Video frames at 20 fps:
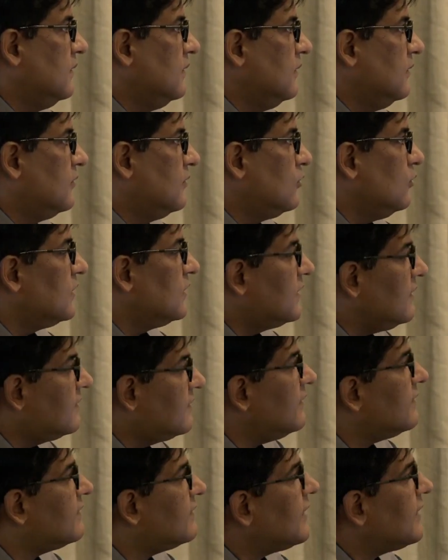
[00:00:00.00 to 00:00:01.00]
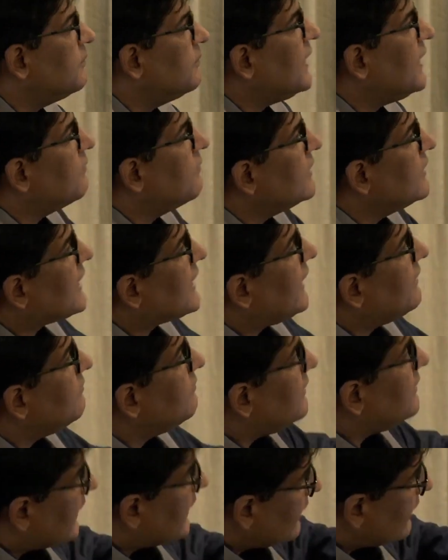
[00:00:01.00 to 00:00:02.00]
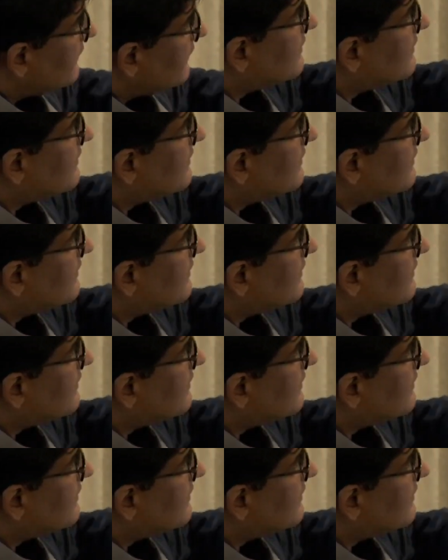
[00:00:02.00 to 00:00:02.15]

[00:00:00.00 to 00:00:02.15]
So this is something which we can